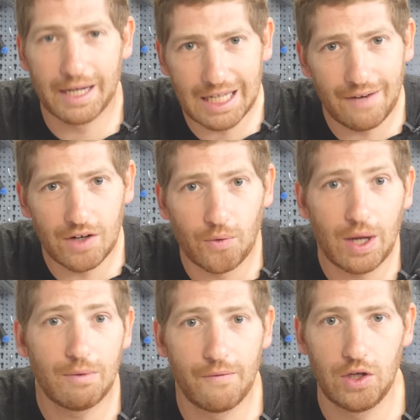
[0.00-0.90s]
but I gave it a
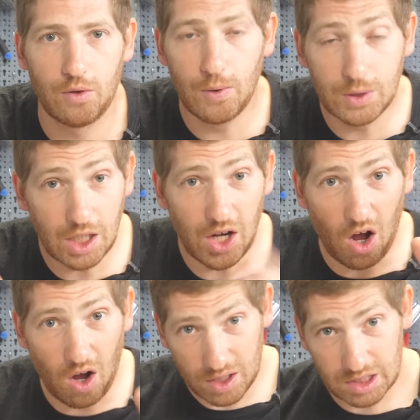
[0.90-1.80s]
great review. It was an
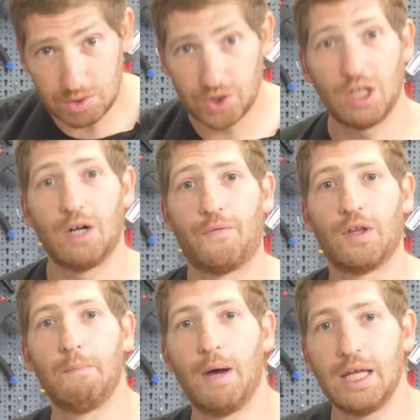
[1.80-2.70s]
awesome trainer for
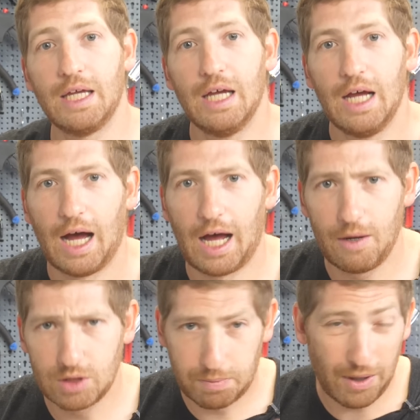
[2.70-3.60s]
the money. Uh,
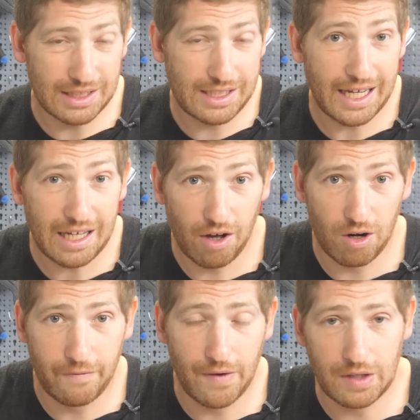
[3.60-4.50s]
it was priced at
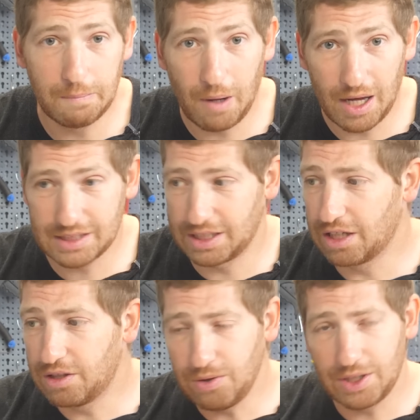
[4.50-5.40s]
850 bucks. It
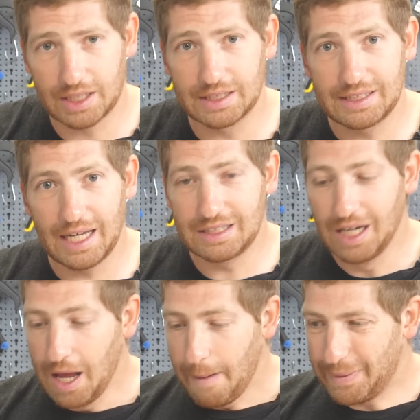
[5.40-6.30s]
included a cassette.
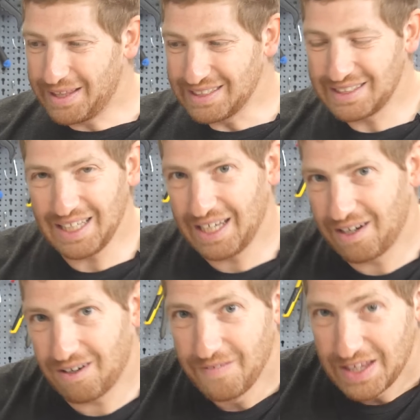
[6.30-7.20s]
But this thing
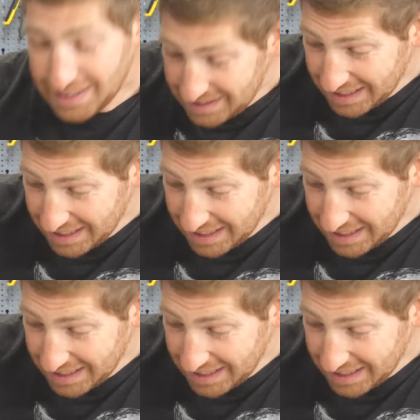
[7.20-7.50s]
here, this